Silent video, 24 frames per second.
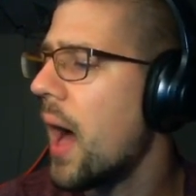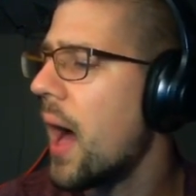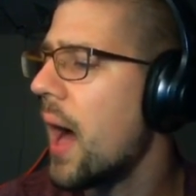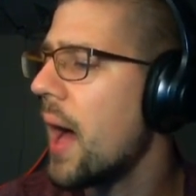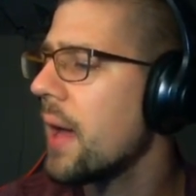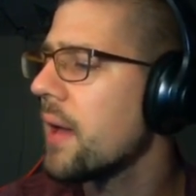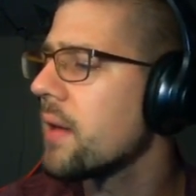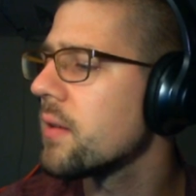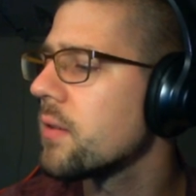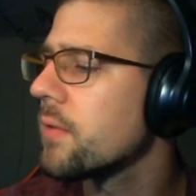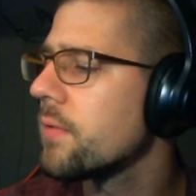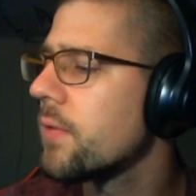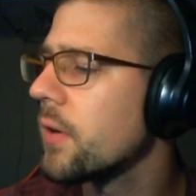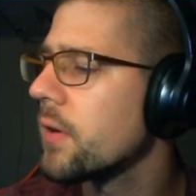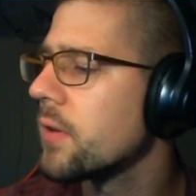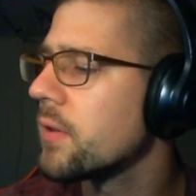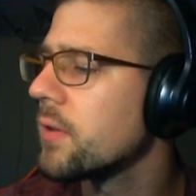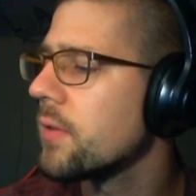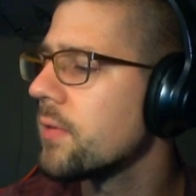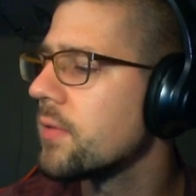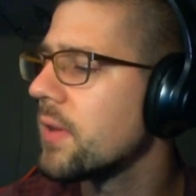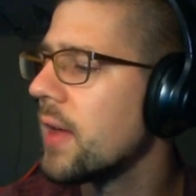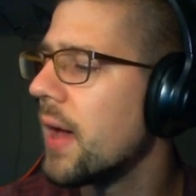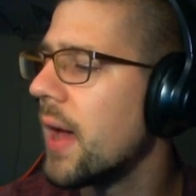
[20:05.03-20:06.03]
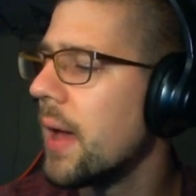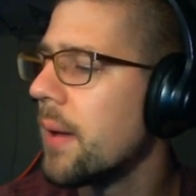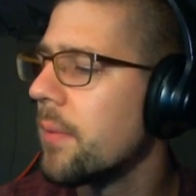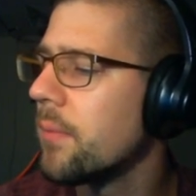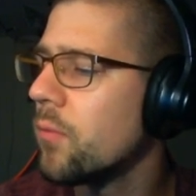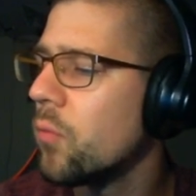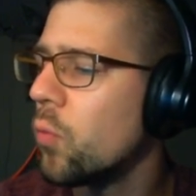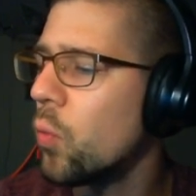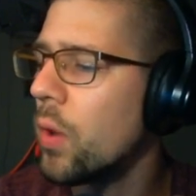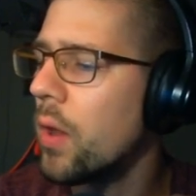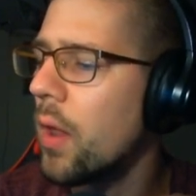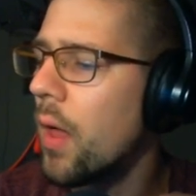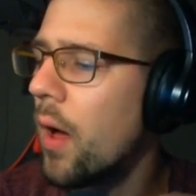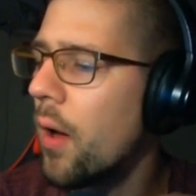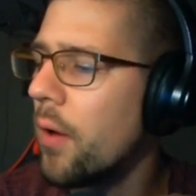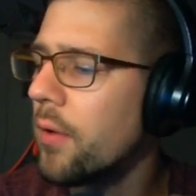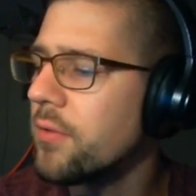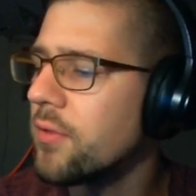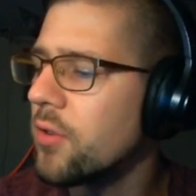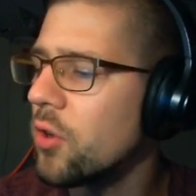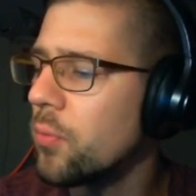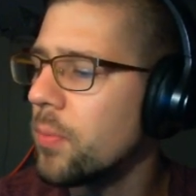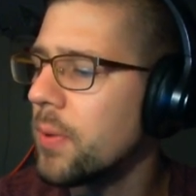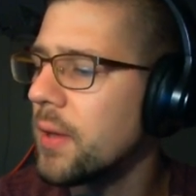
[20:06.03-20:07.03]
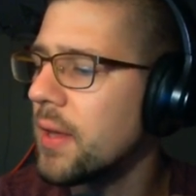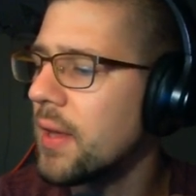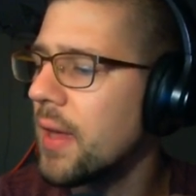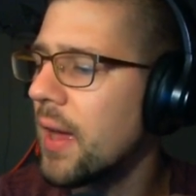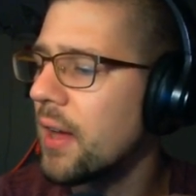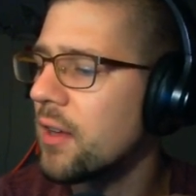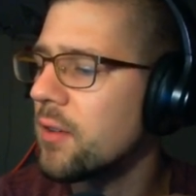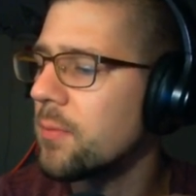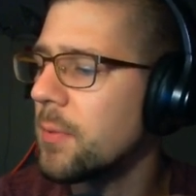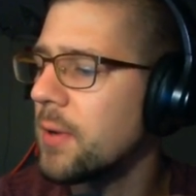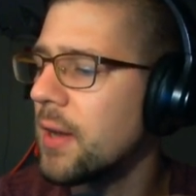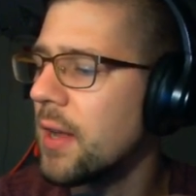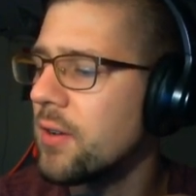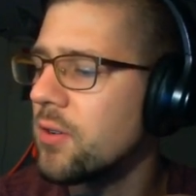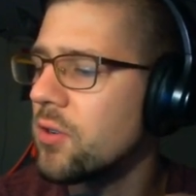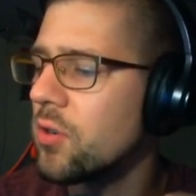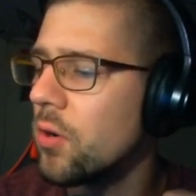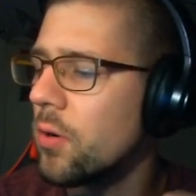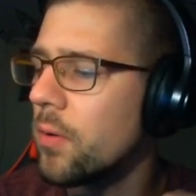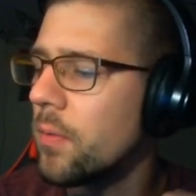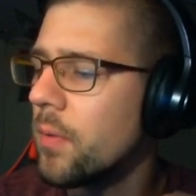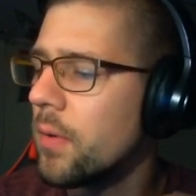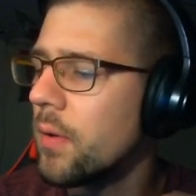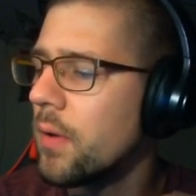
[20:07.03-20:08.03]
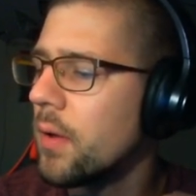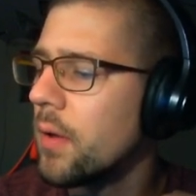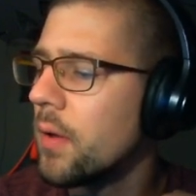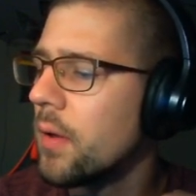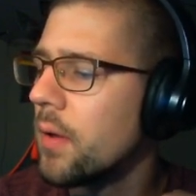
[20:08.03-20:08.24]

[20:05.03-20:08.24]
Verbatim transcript: i as a function of time will also be exponential.